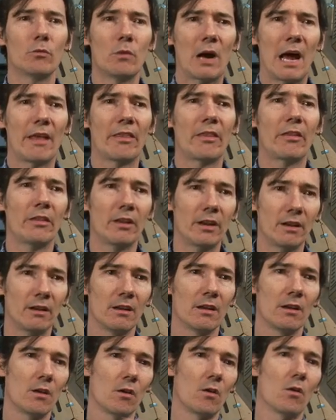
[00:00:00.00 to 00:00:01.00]
rather than
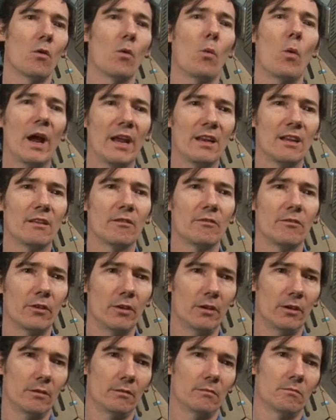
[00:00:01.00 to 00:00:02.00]
waiting
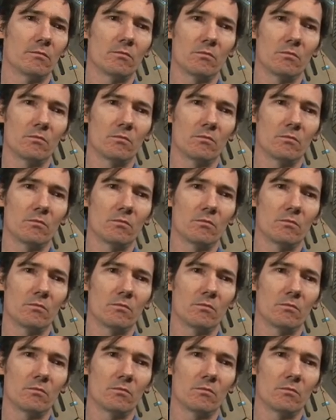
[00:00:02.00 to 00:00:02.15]
for